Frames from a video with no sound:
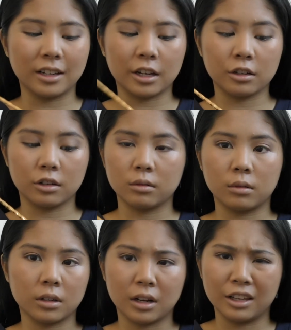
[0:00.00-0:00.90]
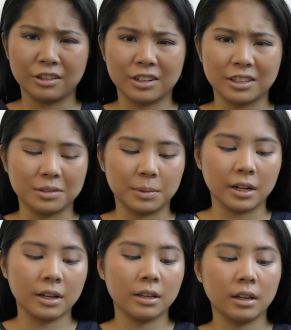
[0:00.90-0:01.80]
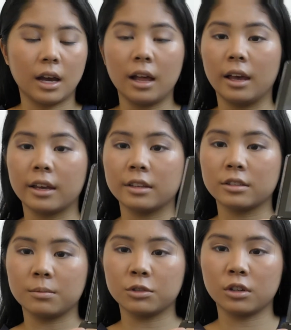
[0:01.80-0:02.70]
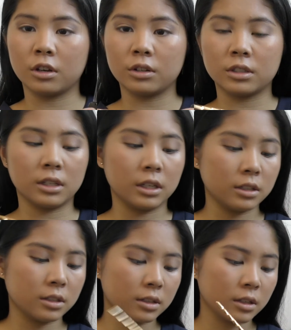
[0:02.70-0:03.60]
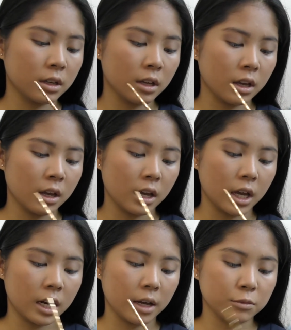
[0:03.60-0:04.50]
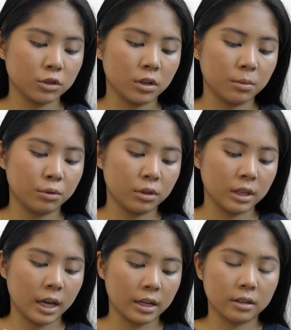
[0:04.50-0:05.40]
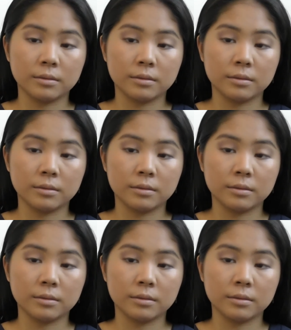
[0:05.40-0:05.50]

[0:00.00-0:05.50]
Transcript: I don't know what color it is, but I like it. So I'm just gonna go into this and I'm just gonna put that